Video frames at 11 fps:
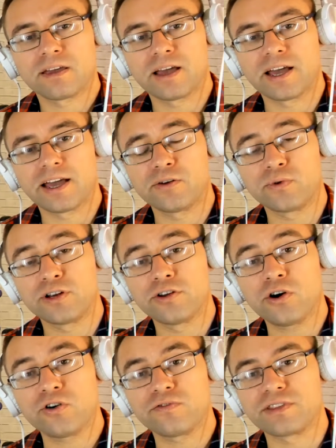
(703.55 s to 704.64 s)
And we
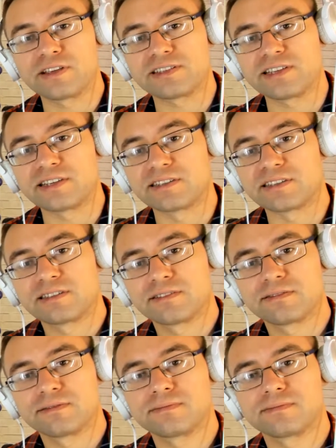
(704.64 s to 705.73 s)
know of these things.
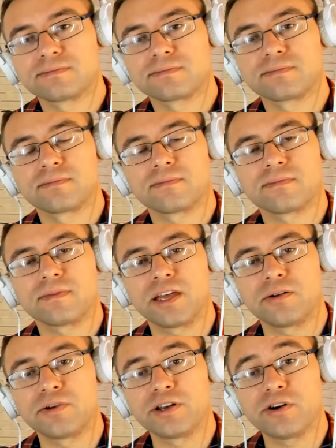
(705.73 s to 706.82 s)

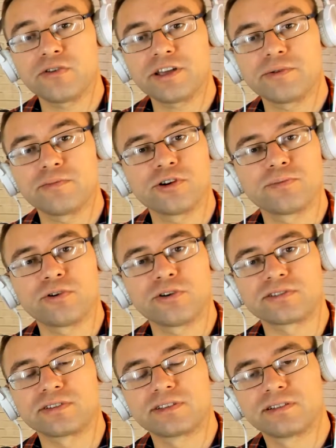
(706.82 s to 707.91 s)
And we know they're more
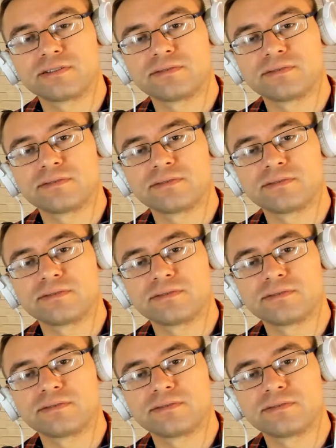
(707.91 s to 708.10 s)
important.